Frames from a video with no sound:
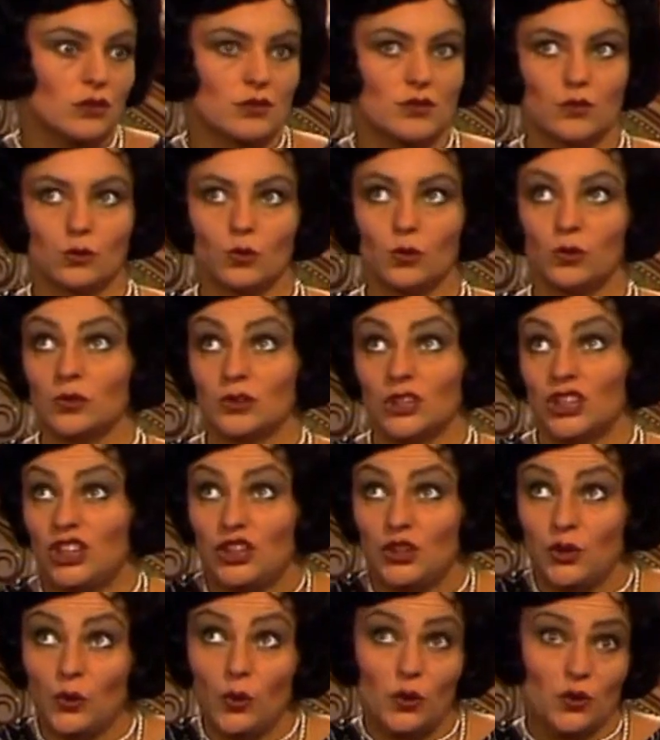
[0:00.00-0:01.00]
packed with
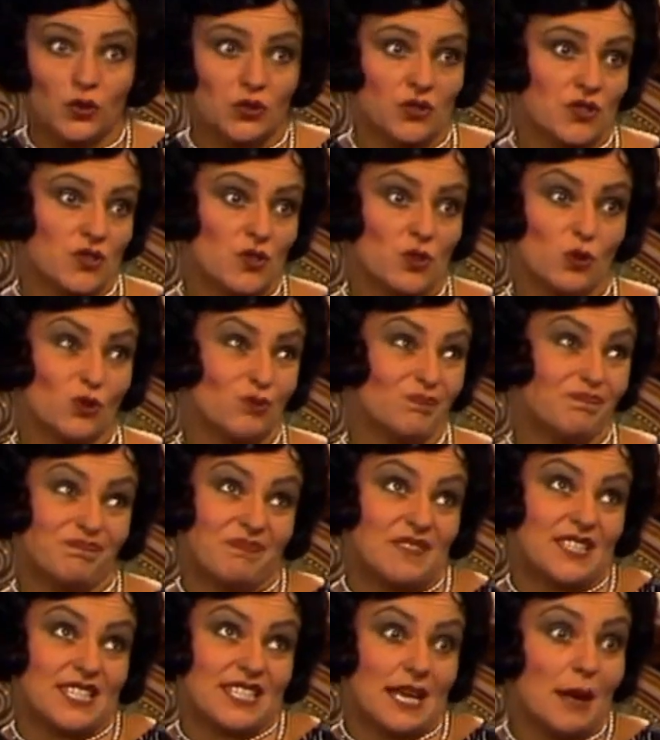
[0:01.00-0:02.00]
subtle
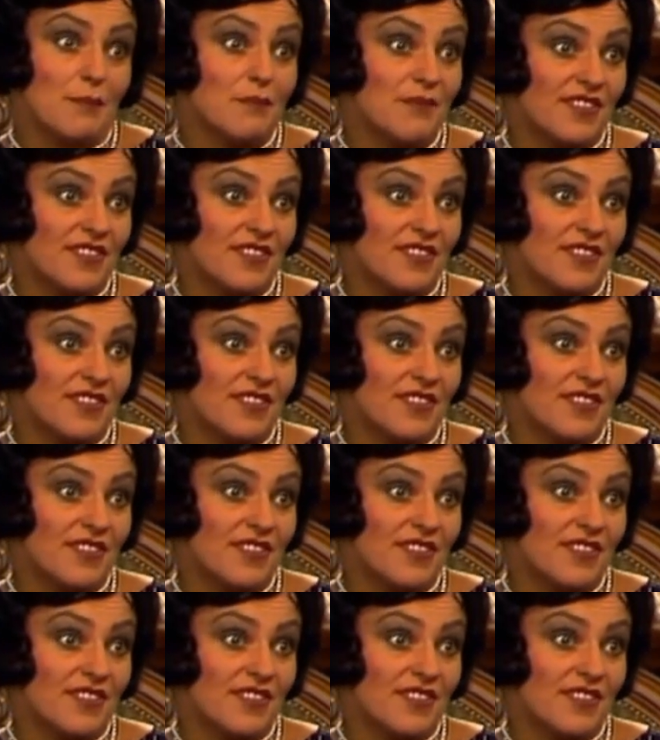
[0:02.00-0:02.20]
backstory and